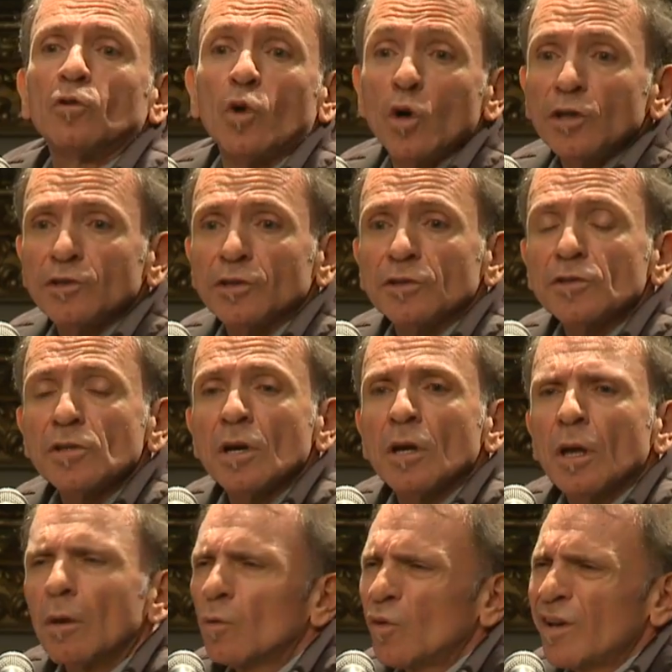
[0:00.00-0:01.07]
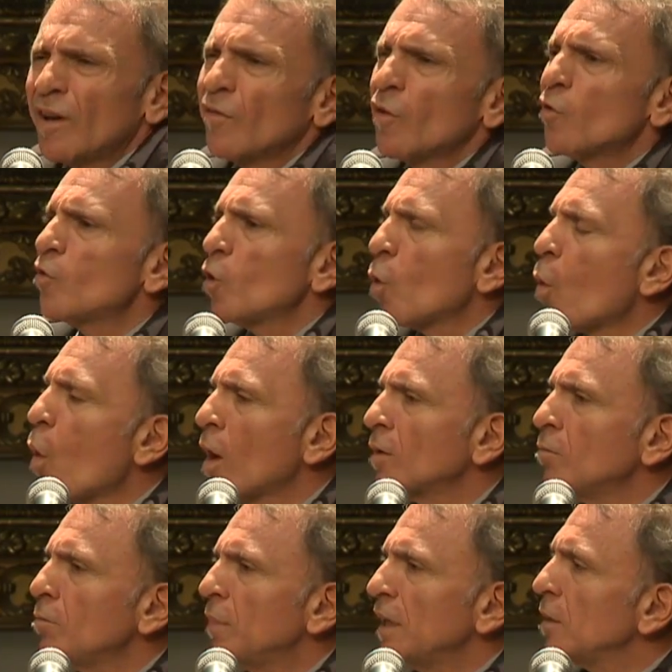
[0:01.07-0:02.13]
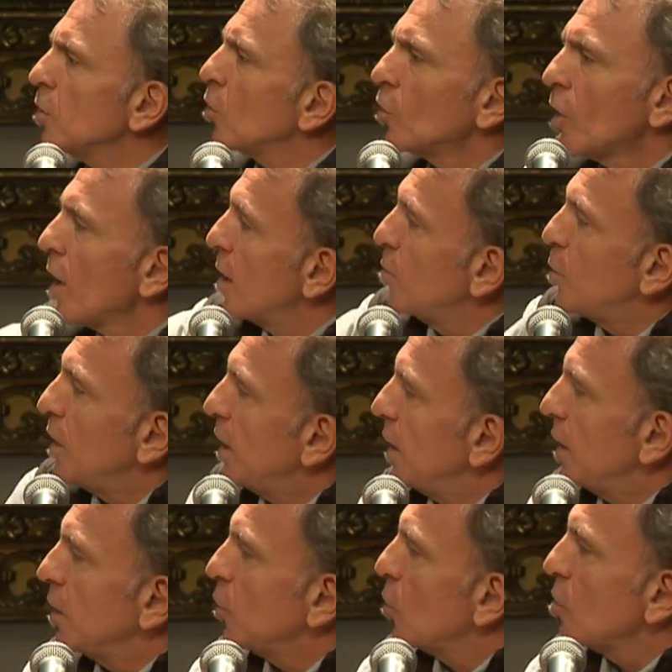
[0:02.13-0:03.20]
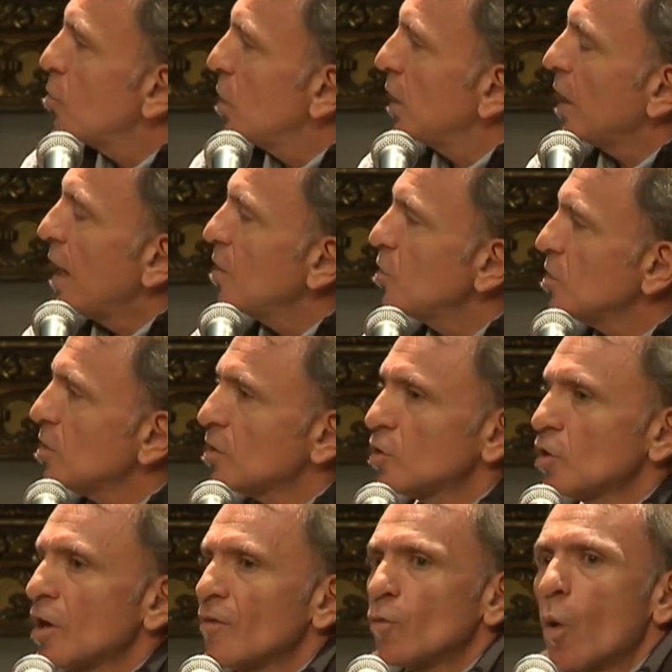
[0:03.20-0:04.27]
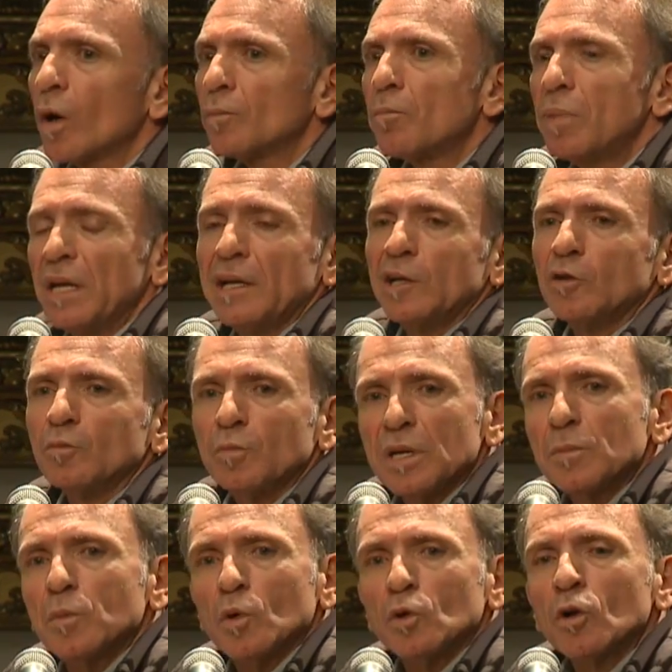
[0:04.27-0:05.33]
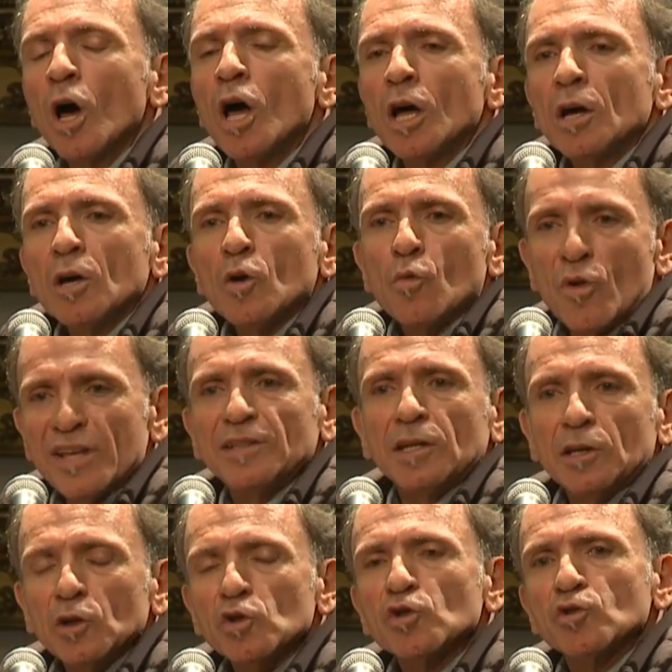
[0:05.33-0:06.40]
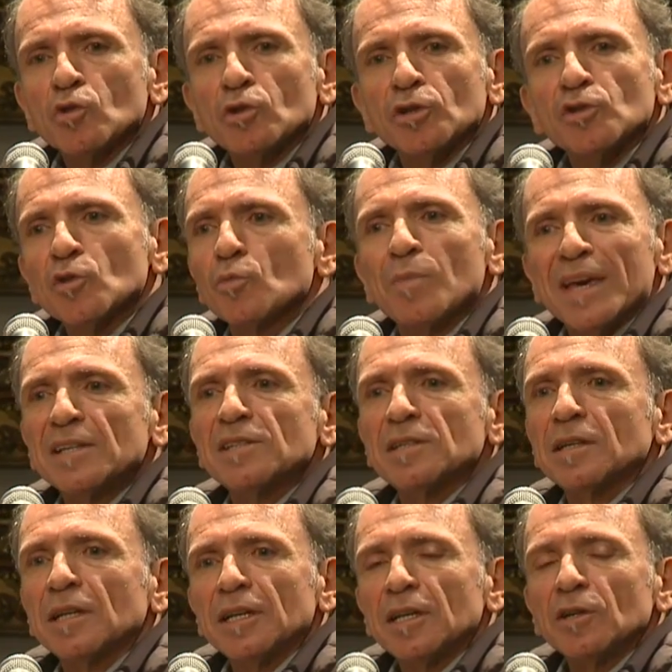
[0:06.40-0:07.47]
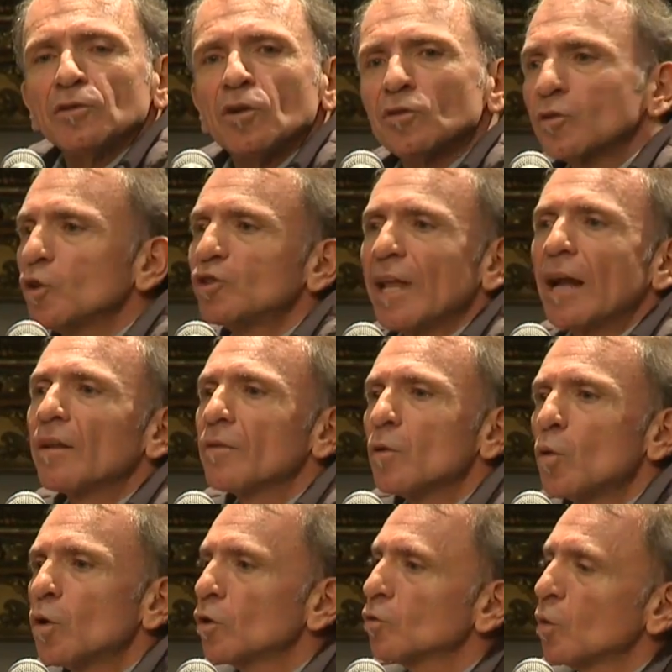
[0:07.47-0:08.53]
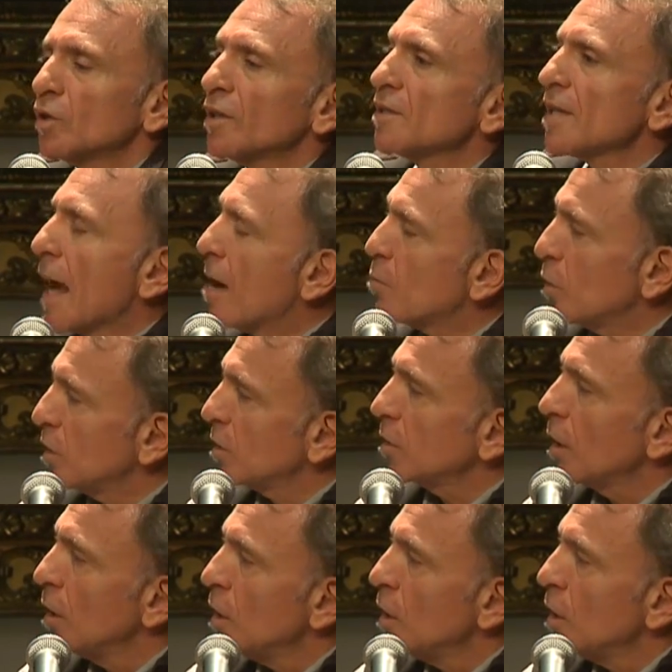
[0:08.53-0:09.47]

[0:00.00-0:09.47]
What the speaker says: Reuters, we have over 1 billion, or AP, you know, the big agencies, you have 1 billion people reading your story. So basically, you know, you tell the world what is happening.